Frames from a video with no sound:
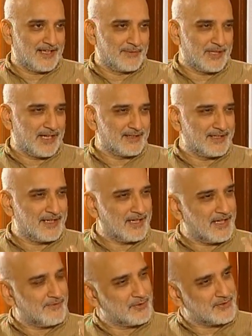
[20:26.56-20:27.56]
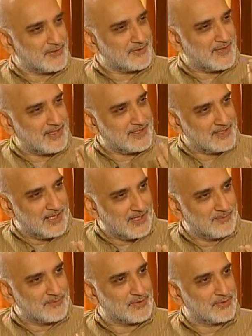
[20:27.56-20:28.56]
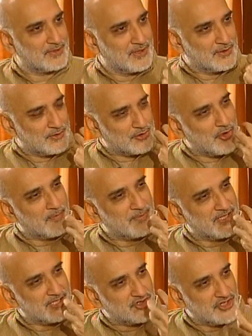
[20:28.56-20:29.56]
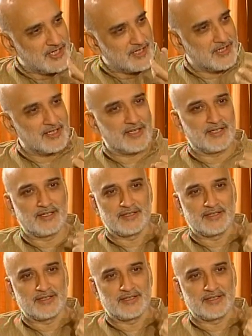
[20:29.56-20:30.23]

I mean, have you sort of had time to draw up an agenda,